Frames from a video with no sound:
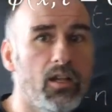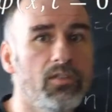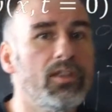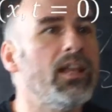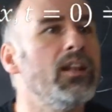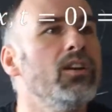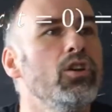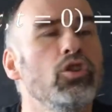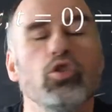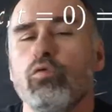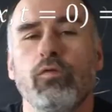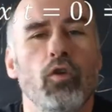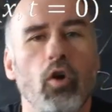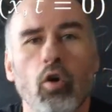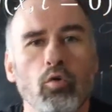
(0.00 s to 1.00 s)
then
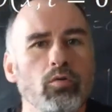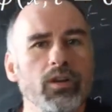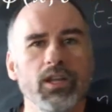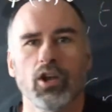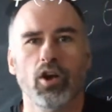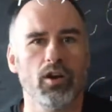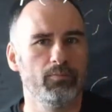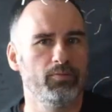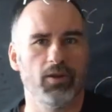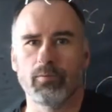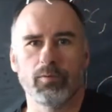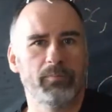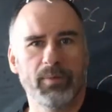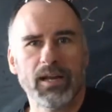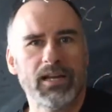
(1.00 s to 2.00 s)
you've only got a
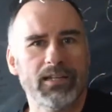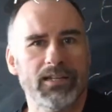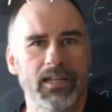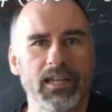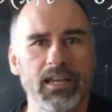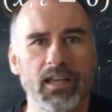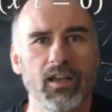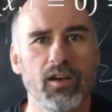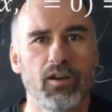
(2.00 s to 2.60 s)
probability